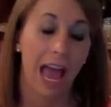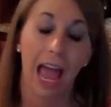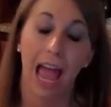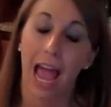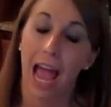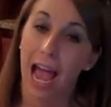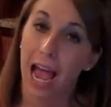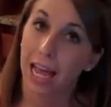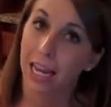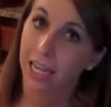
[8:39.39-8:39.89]

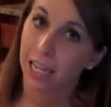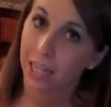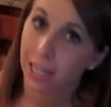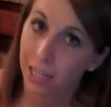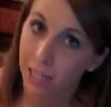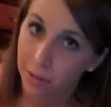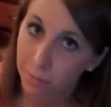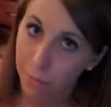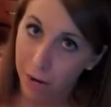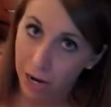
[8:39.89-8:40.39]
add
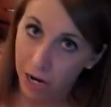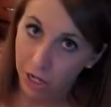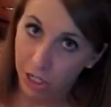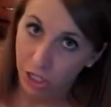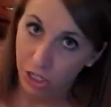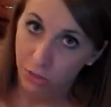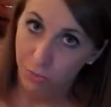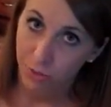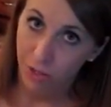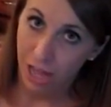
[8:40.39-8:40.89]
in
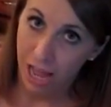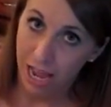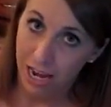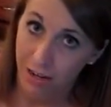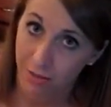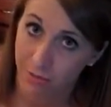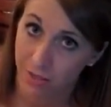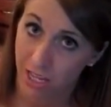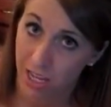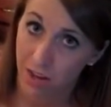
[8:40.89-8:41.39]
perishable
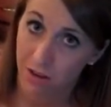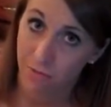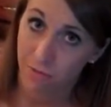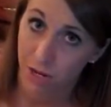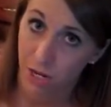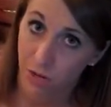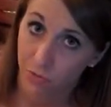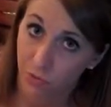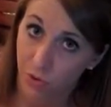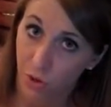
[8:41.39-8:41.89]
items that you
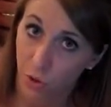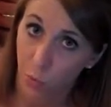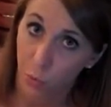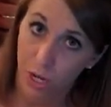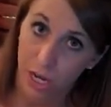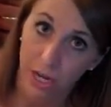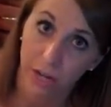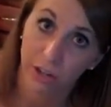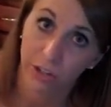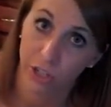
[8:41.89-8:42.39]
need for the
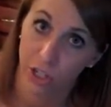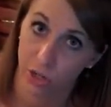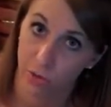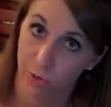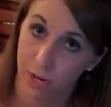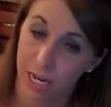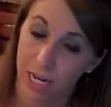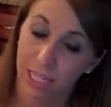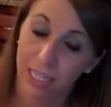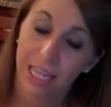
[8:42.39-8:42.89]
week or 2
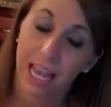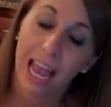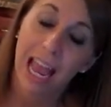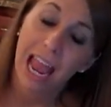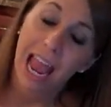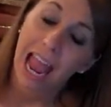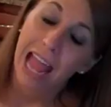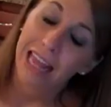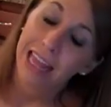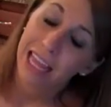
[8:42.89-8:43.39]
weeks,
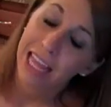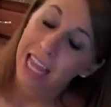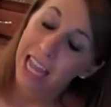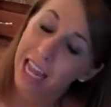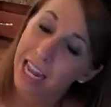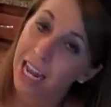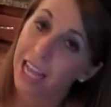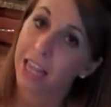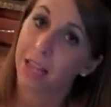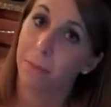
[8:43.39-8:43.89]
and
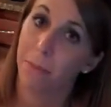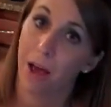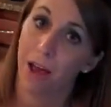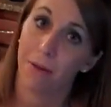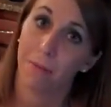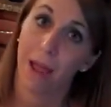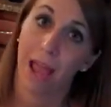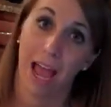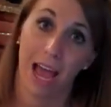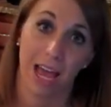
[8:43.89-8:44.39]
then at the
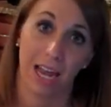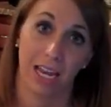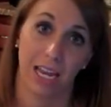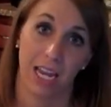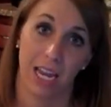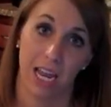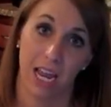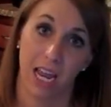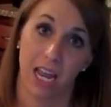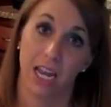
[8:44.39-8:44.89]
bottom add
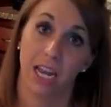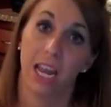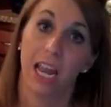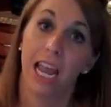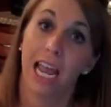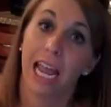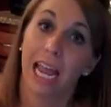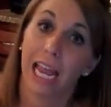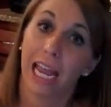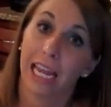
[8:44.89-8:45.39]
in
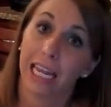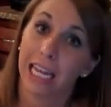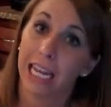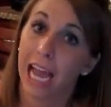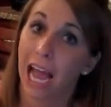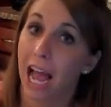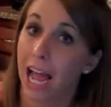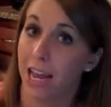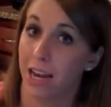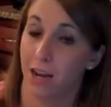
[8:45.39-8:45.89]
any
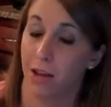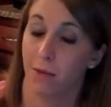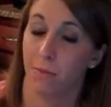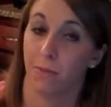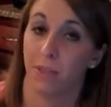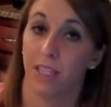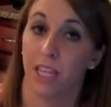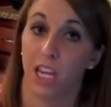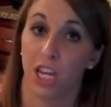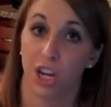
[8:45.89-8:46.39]

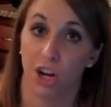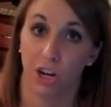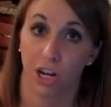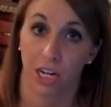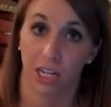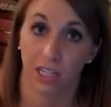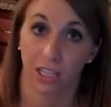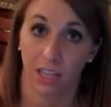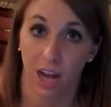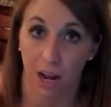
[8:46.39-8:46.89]
items that you're
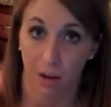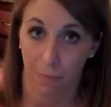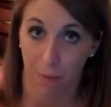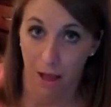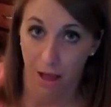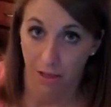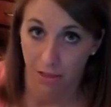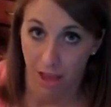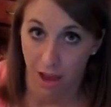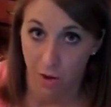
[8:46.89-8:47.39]
going to
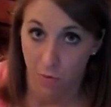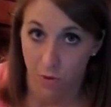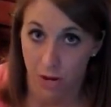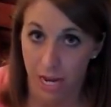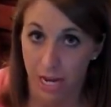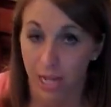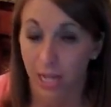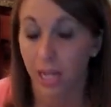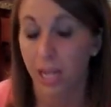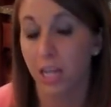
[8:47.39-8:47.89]
stockpile that
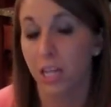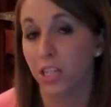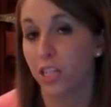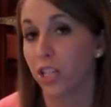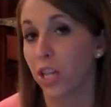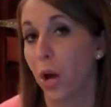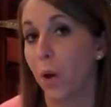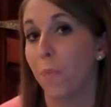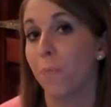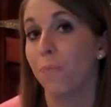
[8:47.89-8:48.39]
week. So